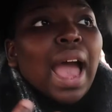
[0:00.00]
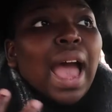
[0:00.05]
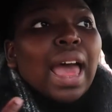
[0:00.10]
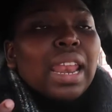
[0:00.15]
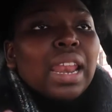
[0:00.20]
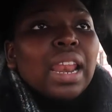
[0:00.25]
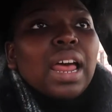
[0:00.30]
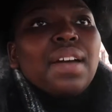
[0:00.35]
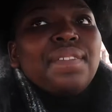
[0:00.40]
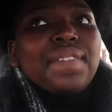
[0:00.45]
I
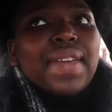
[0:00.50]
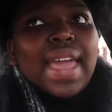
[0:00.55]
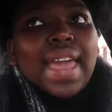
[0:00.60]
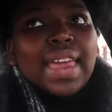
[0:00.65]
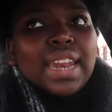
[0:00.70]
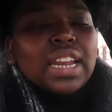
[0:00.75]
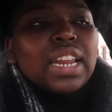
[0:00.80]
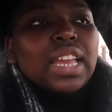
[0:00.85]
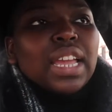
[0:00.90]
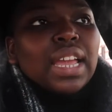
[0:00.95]
love
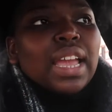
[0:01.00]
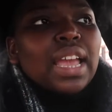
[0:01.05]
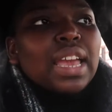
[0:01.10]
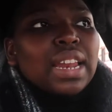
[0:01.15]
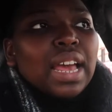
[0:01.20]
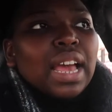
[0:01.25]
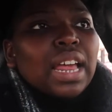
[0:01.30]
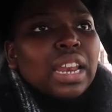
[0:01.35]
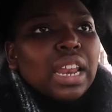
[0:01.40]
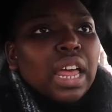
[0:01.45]
editing
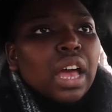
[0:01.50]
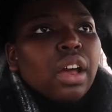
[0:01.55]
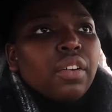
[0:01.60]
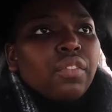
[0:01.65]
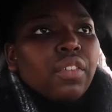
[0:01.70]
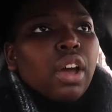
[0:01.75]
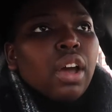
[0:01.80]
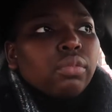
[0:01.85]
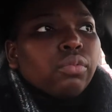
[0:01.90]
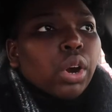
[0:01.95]
and I
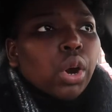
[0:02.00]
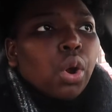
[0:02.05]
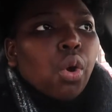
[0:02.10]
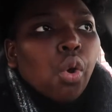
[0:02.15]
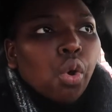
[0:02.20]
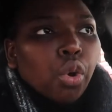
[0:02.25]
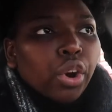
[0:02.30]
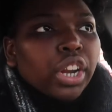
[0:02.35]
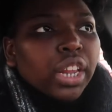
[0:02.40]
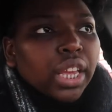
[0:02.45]
love
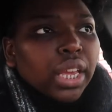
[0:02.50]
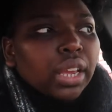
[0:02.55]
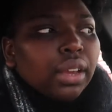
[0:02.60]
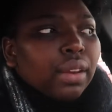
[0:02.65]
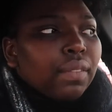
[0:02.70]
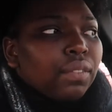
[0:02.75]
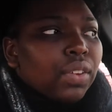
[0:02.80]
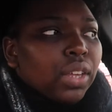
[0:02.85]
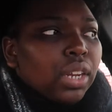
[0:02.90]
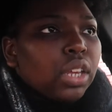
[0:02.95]
recording
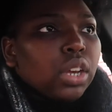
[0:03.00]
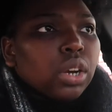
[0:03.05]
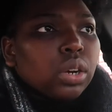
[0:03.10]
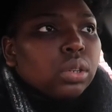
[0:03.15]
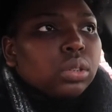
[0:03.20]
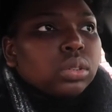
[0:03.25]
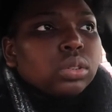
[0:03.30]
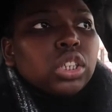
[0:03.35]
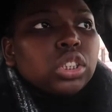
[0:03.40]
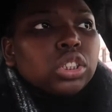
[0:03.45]

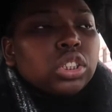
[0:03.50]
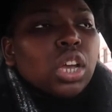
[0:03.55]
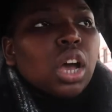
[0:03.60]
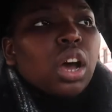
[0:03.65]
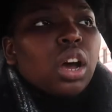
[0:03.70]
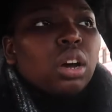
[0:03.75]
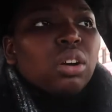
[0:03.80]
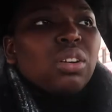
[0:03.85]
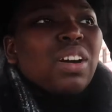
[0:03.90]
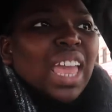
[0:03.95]
videos.
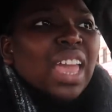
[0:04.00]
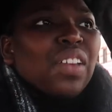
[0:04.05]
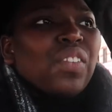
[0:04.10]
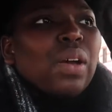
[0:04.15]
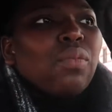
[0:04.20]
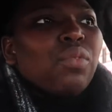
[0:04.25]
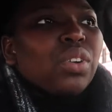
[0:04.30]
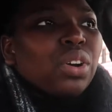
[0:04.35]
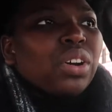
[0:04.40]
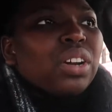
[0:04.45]
So if
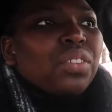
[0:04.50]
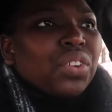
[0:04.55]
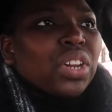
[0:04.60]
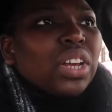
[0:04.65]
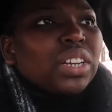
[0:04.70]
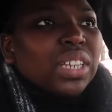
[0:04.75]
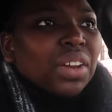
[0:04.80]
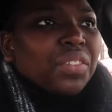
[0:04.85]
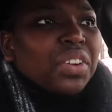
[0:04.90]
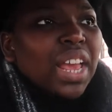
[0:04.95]
I'm recording
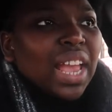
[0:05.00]
videos every